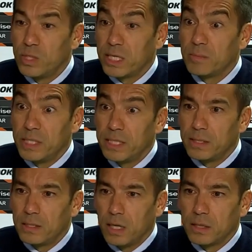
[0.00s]
we can be
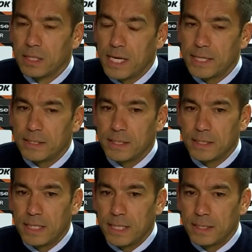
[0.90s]
on the night.
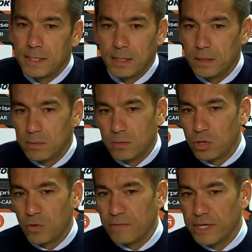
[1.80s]
And then, you
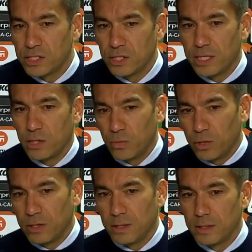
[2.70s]
know, eventually it
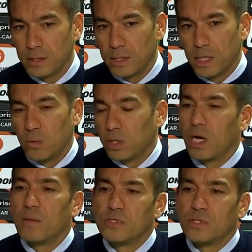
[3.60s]
will
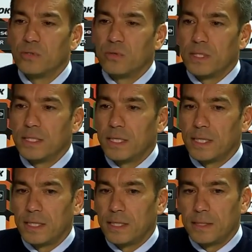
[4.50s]
come to you. And
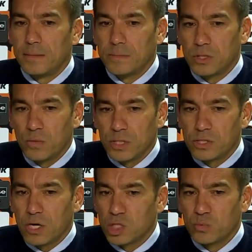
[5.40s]
so it
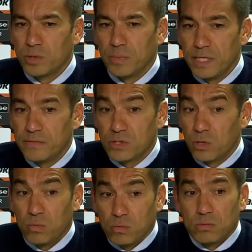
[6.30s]
starts with belief.
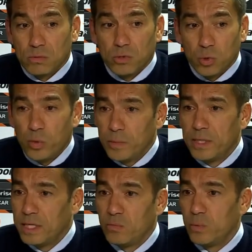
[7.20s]
So do we
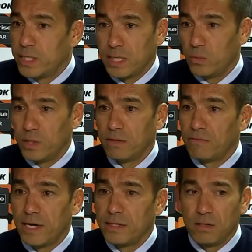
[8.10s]
believe we can win the
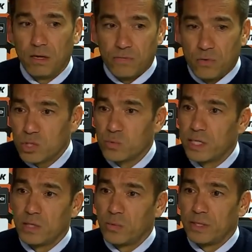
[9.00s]
final? Of course we
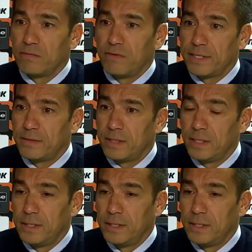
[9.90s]
can win the final.